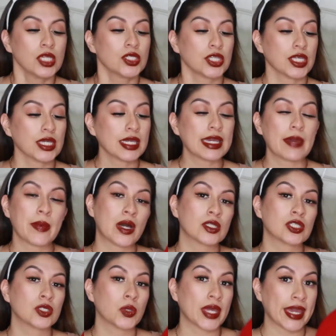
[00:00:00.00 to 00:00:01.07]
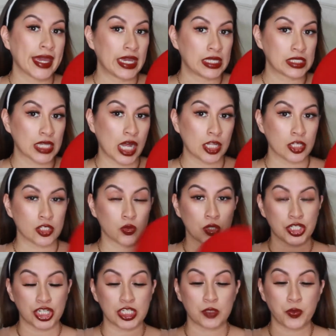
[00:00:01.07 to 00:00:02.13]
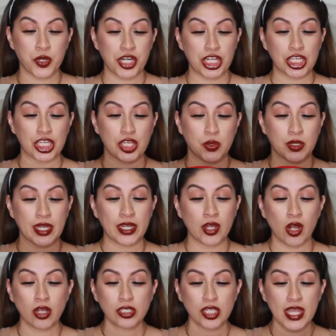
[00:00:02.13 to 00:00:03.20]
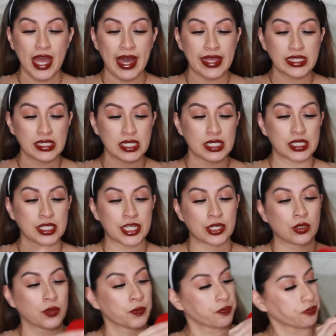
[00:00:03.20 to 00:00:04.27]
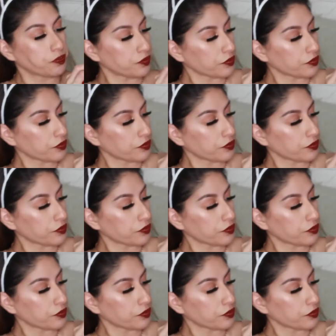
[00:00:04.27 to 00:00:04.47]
So I think it came out to $8, which is pretty cute. And also it has this little,